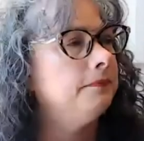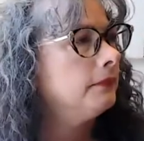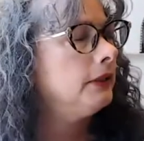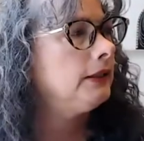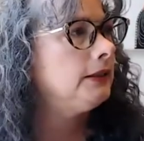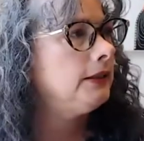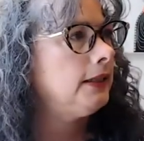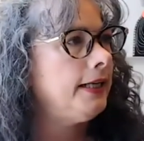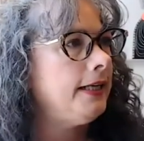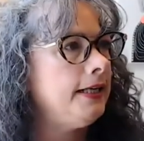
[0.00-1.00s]
let's
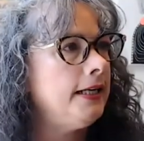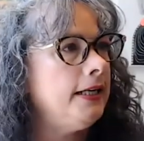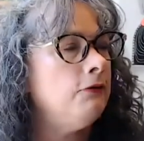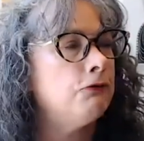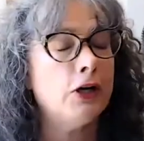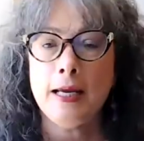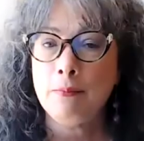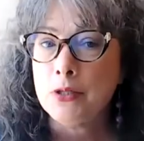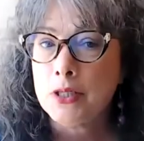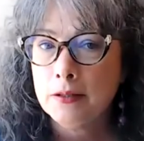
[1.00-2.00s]
say,
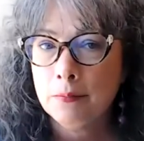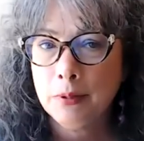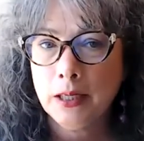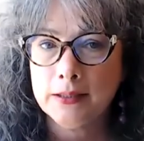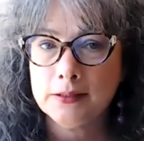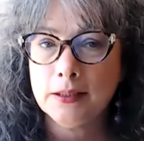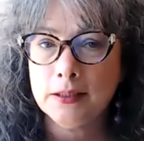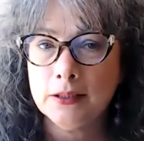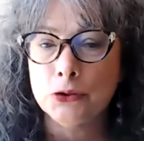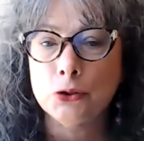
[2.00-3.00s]
inframed by a
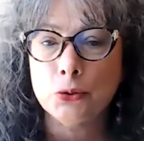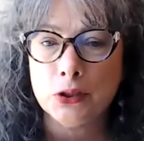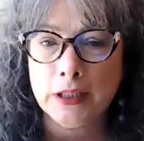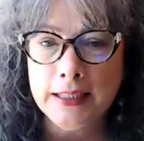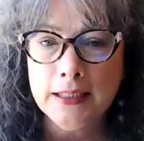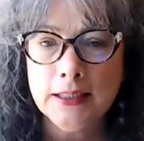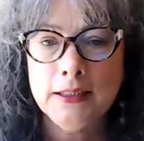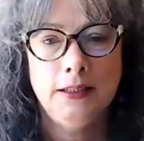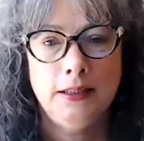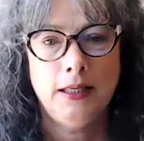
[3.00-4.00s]
single story
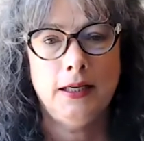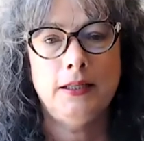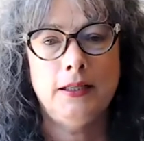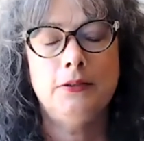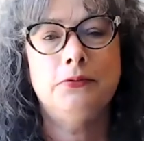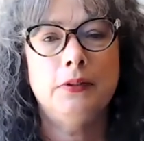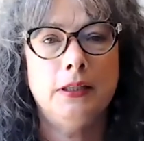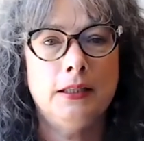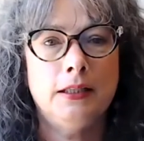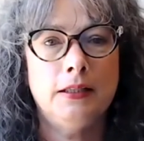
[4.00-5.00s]
of
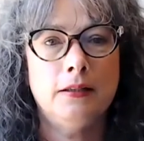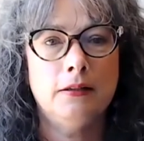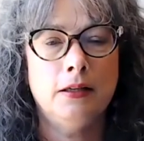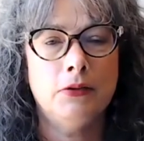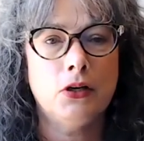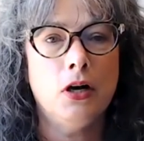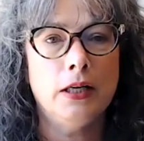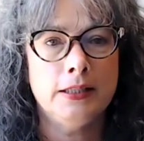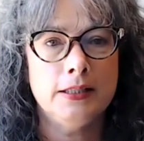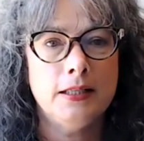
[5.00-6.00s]
the
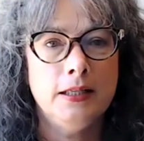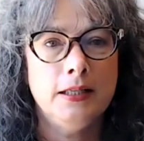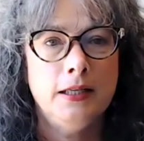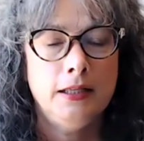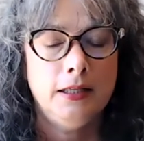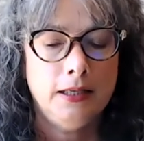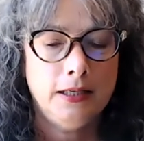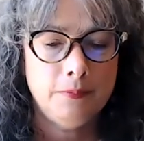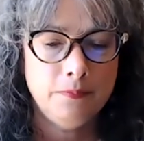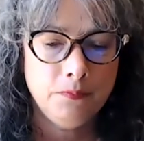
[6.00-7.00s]
continent.
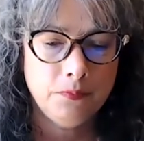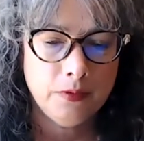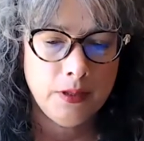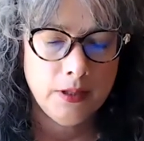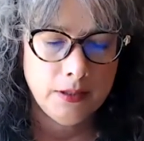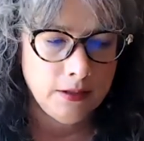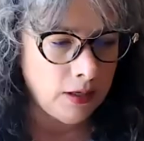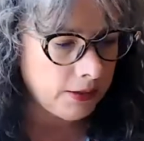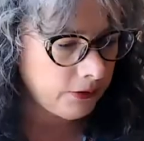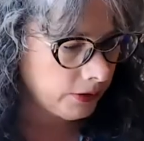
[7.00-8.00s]
The
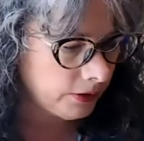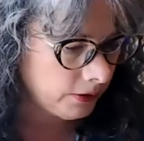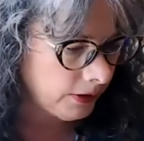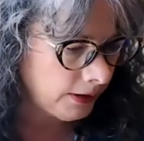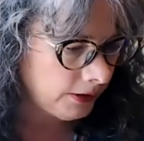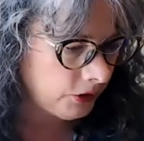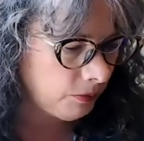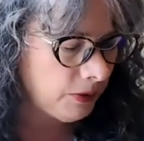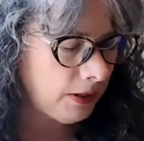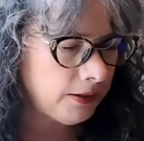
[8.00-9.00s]
author,
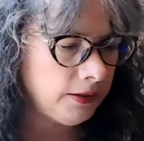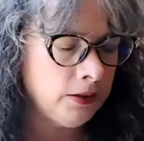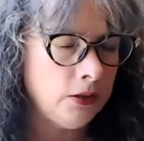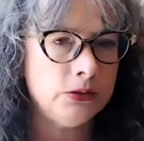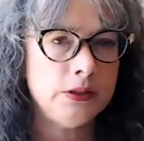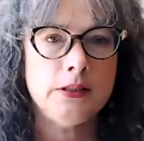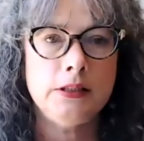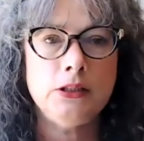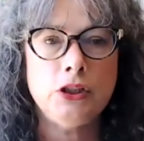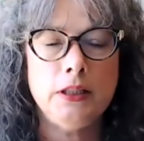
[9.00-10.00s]
Chimamanda Ngozi
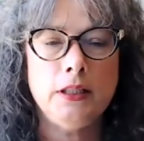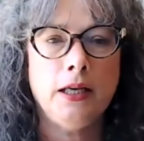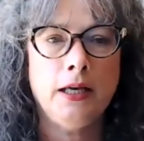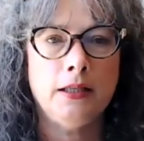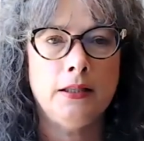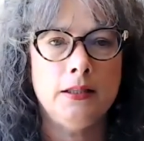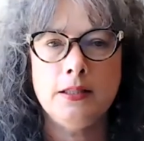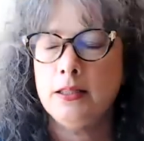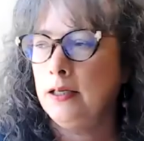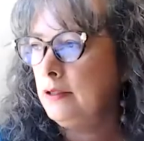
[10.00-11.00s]
Adichie, and
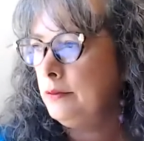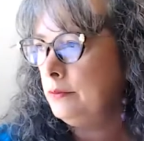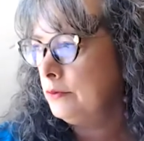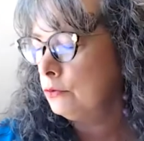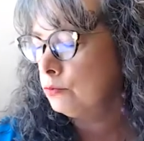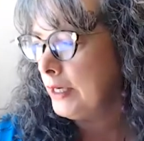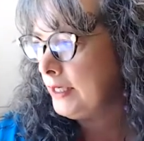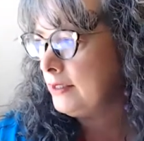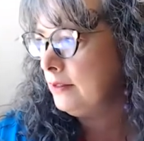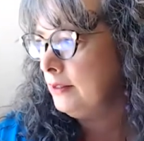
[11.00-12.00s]
a great